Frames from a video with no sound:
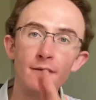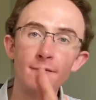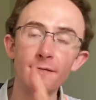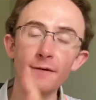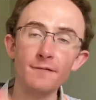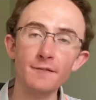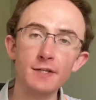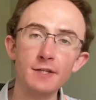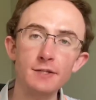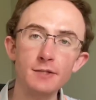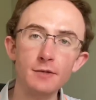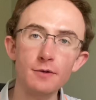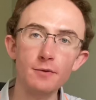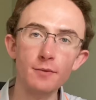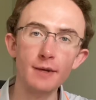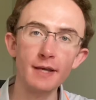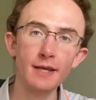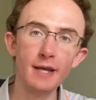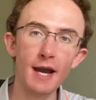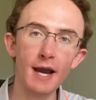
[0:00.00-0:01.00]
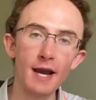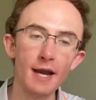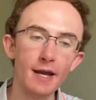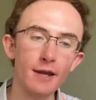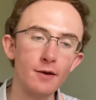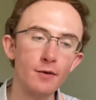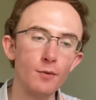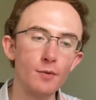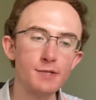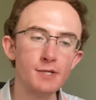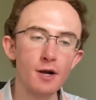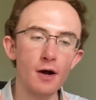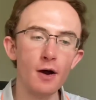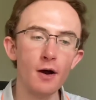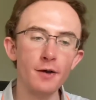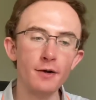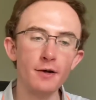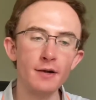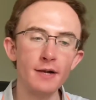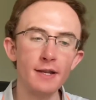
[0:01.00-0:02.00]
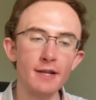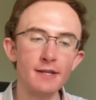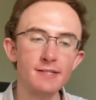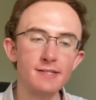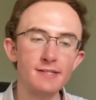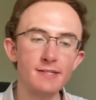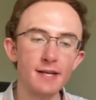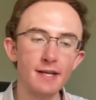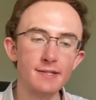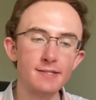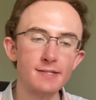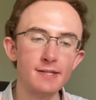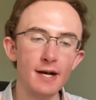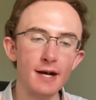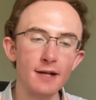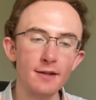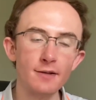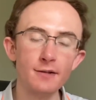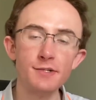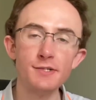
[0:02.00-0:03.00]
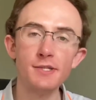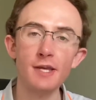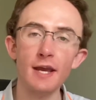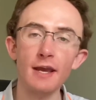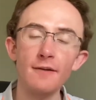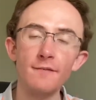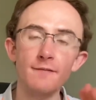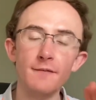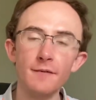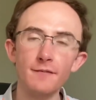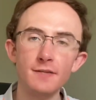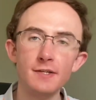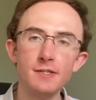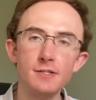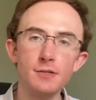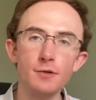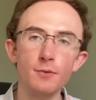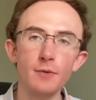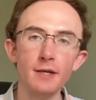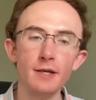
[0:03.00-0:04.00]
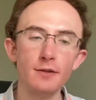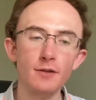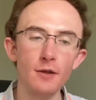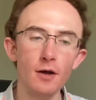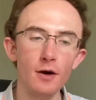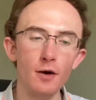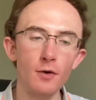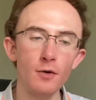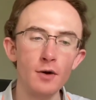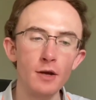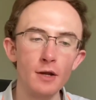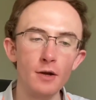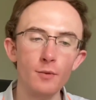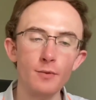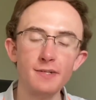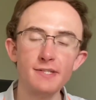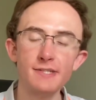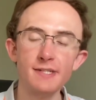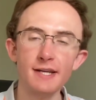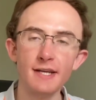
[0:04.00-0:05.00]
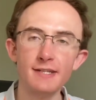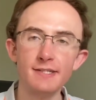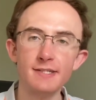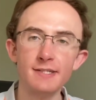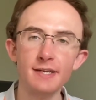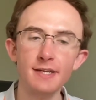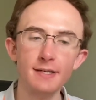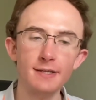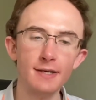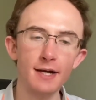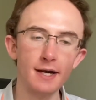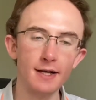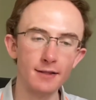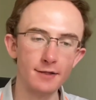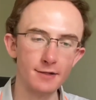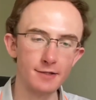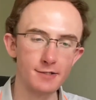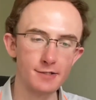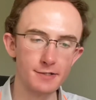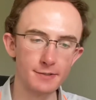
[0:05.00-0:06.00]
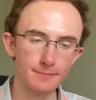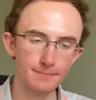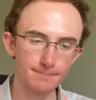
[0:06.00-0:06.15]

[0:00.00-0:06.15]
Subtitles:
52-week high was $106 and 52-week low was $16.